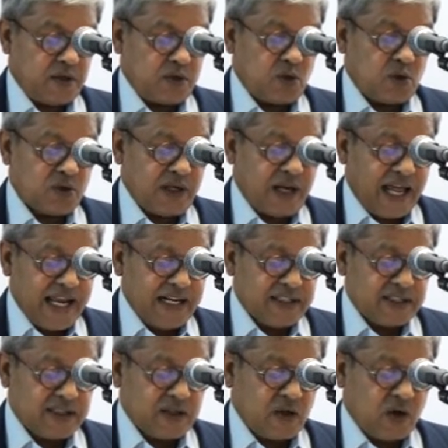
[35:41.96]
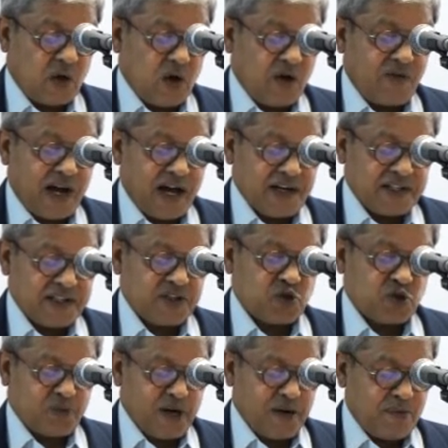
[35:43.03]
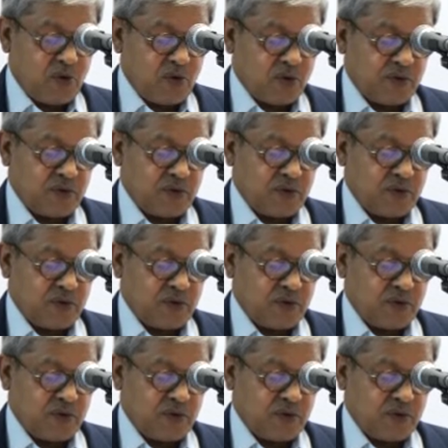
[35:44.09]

Though the likes of RSS Supremo